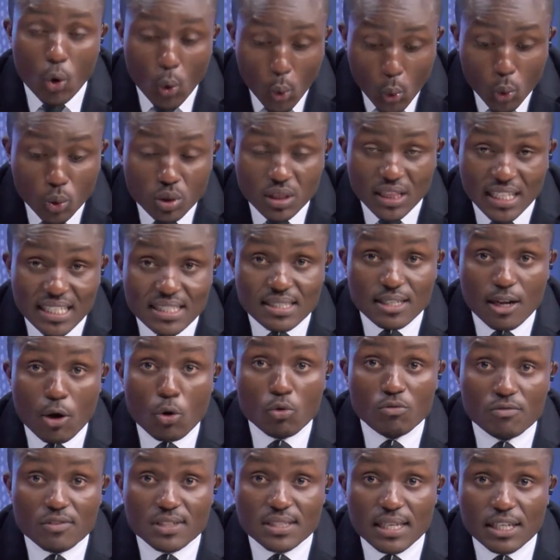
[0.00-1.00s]
All these
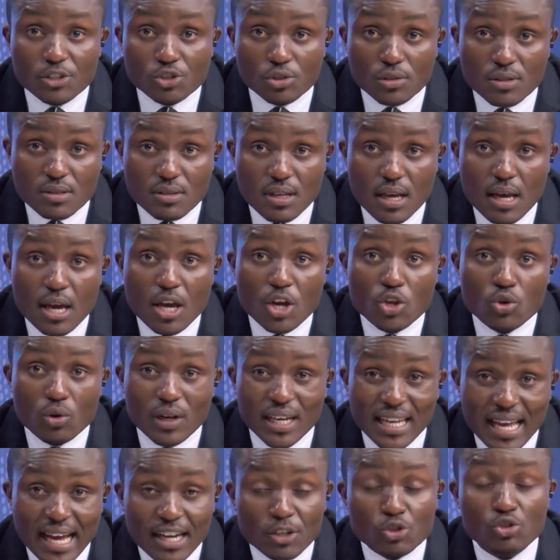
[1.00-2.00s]
conversations, you
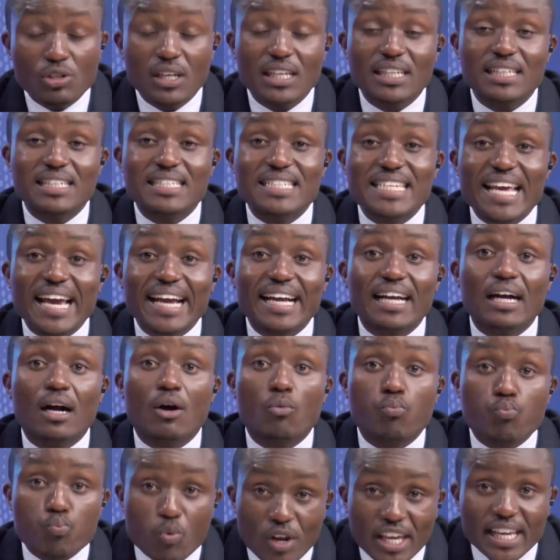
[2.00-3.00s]
can actually take
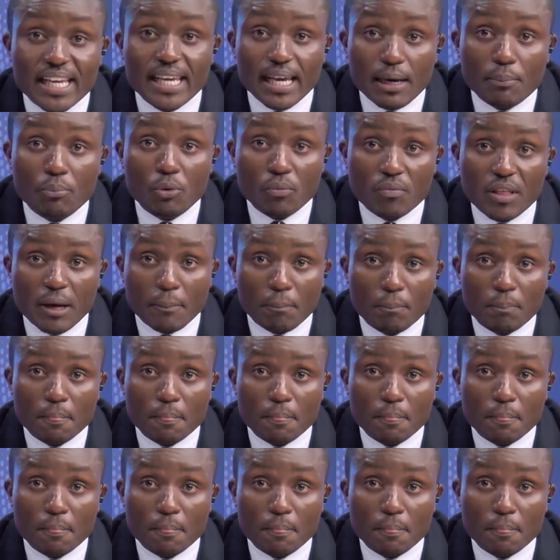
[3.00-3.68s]
a recap of them